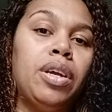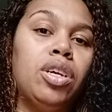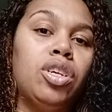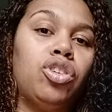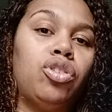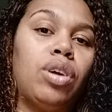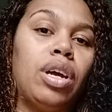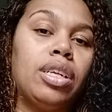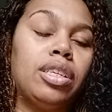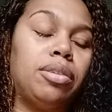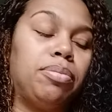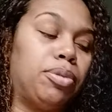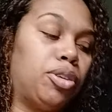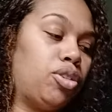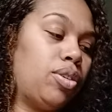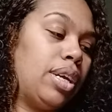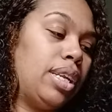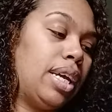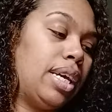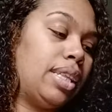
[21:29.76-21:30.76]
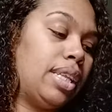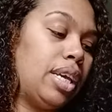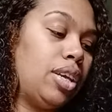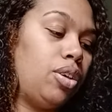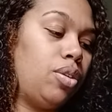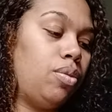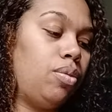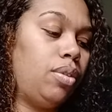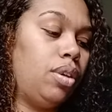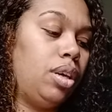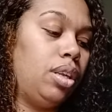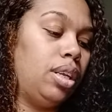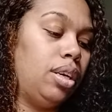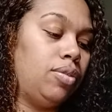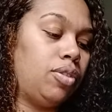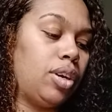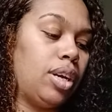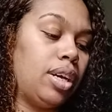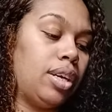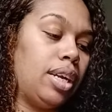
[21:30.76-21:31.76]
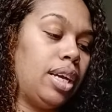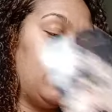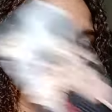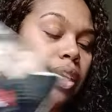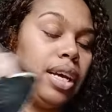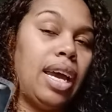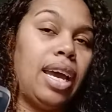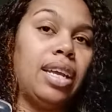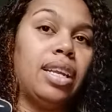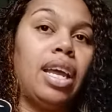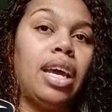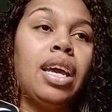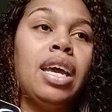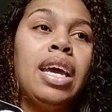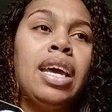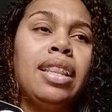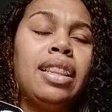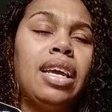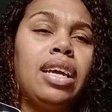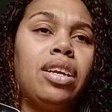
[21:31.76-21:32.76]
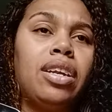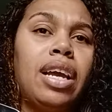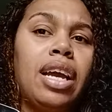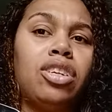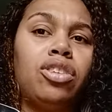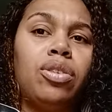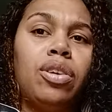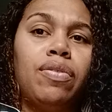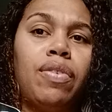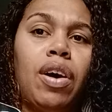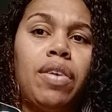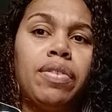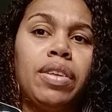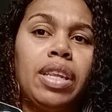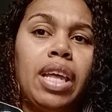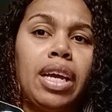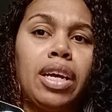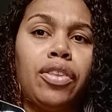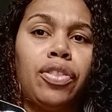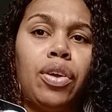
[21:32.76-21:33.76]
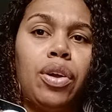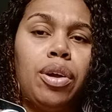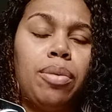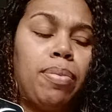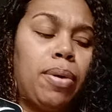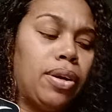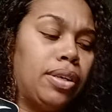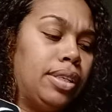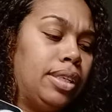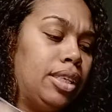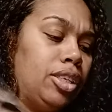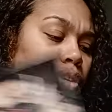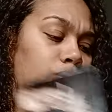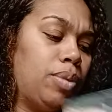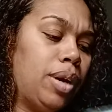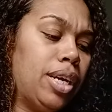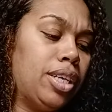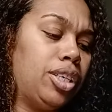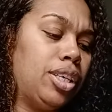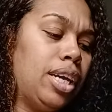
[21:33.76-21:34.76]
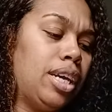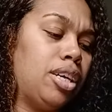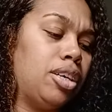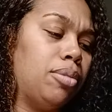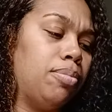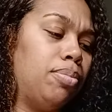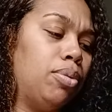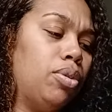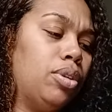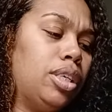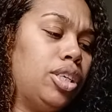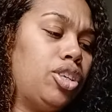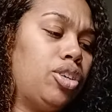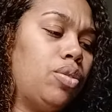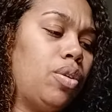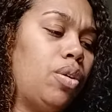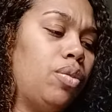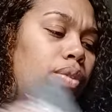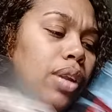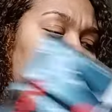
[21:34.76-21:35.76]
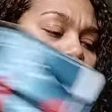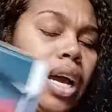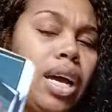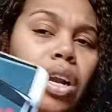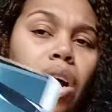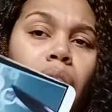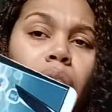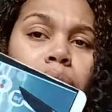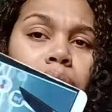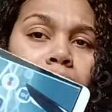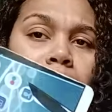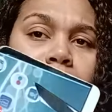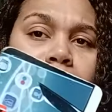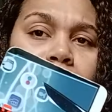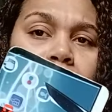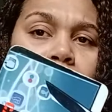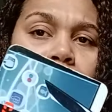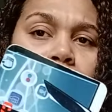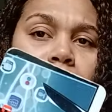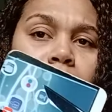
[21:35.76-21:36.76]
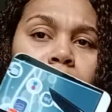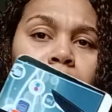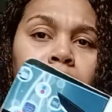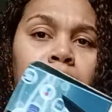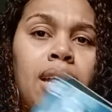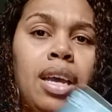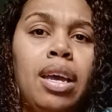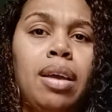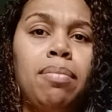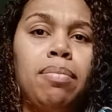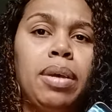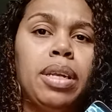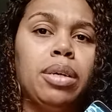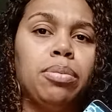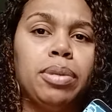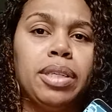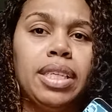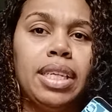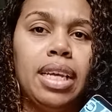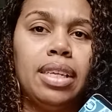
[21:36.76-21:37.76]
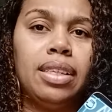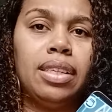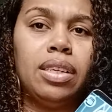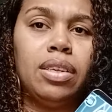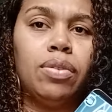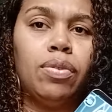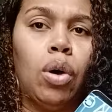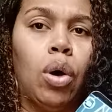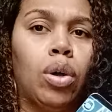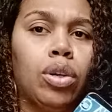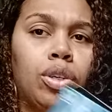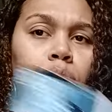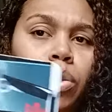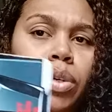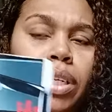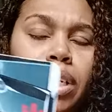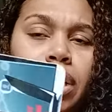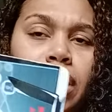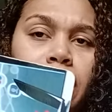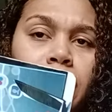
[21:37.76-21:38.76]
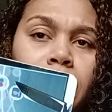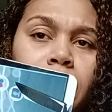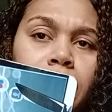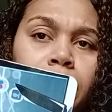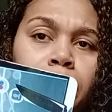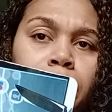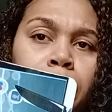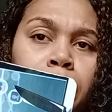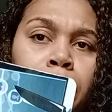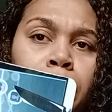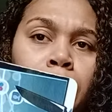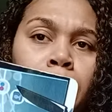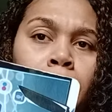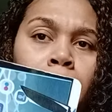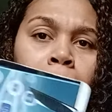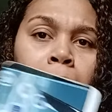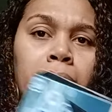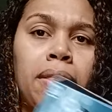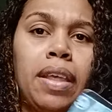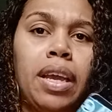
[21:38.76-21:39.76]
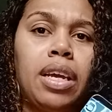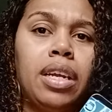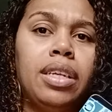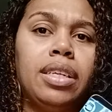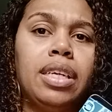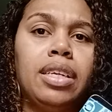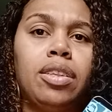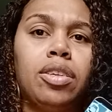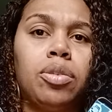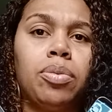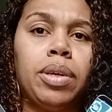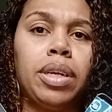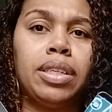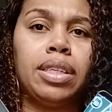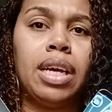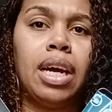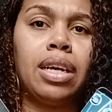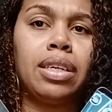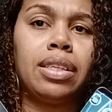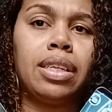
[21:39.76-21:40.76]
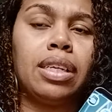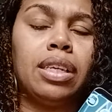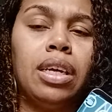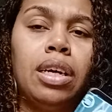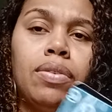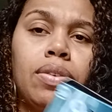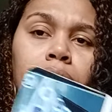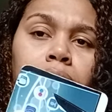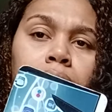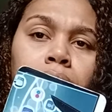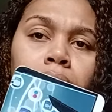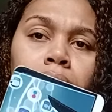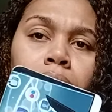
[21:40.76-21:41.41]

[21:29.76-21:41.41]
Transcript: trying to portray like they you. know love triangle. They could have had like, they could have got you involved in like a third party situation. They could have bullied you online, all kind of stuff. Been obsessive on doing this. They could have did this with a toxic lover.